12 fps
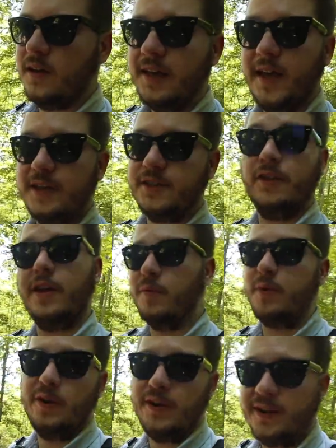yeah, so then
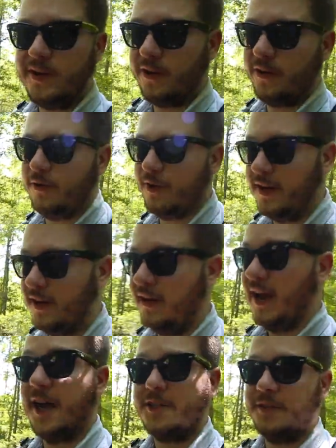when you get there, you can
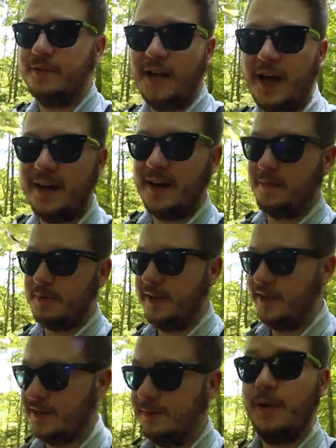uh, actually fly and not
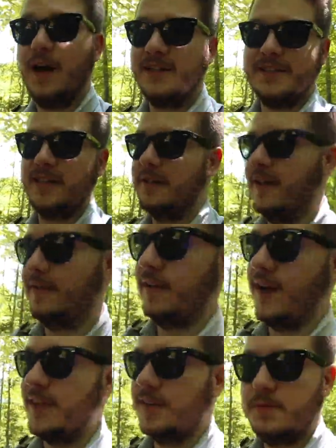be surprised that you can't
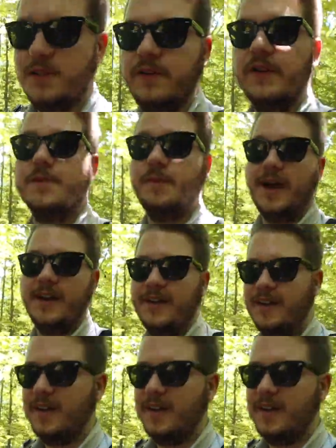fly at the specific spot.